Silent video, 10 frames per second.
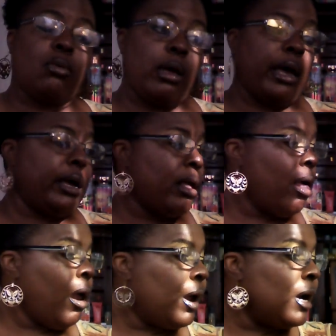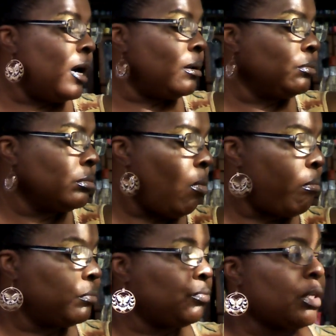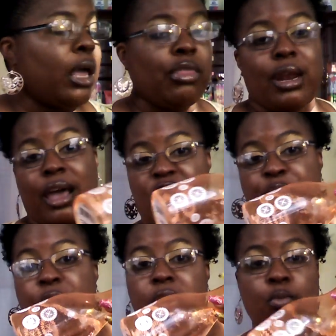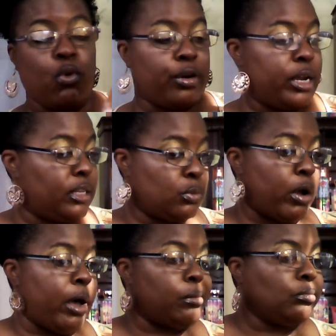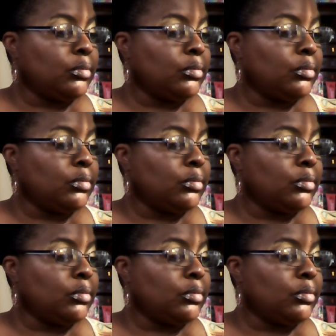Okay, and then I have plain water as well,